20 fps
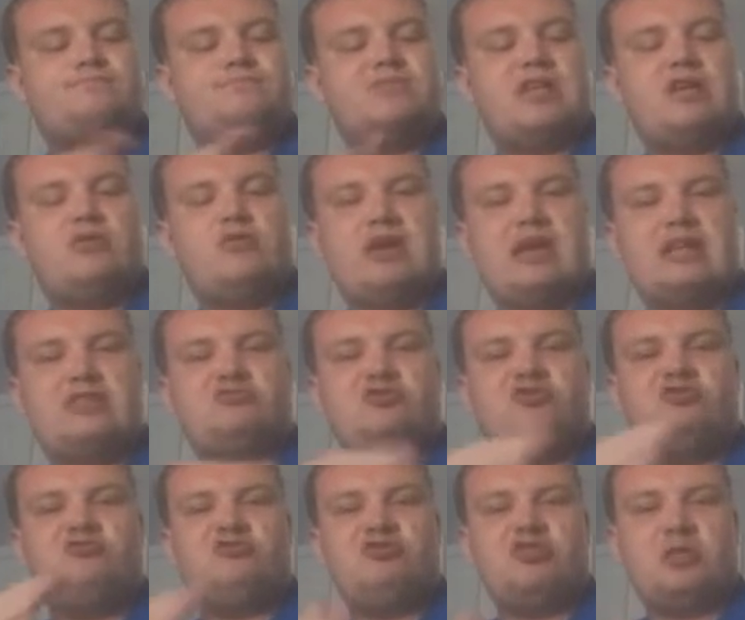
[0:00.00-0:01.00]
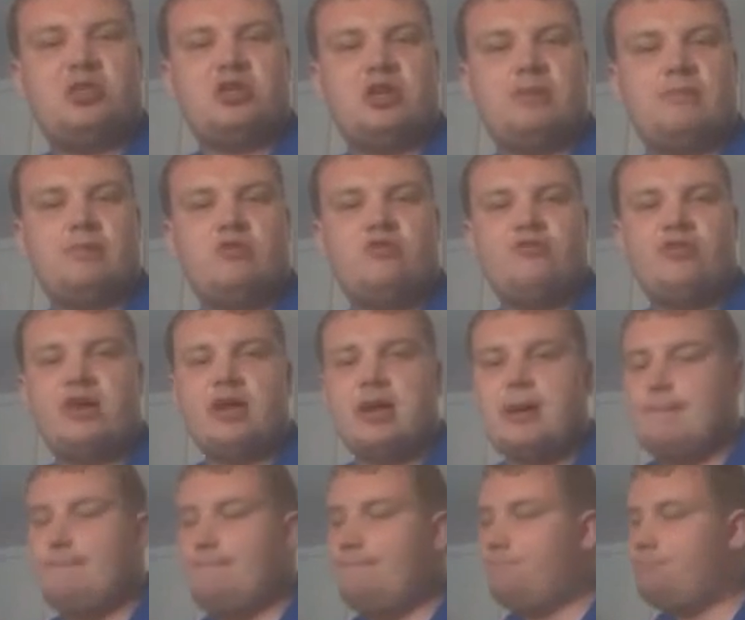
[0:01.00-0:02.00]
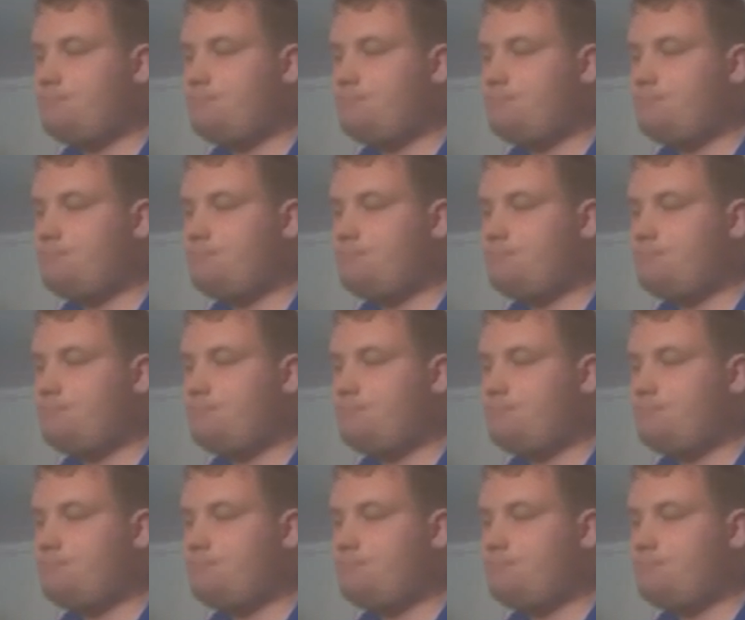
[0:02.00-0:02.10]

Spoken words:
it's just recently come out that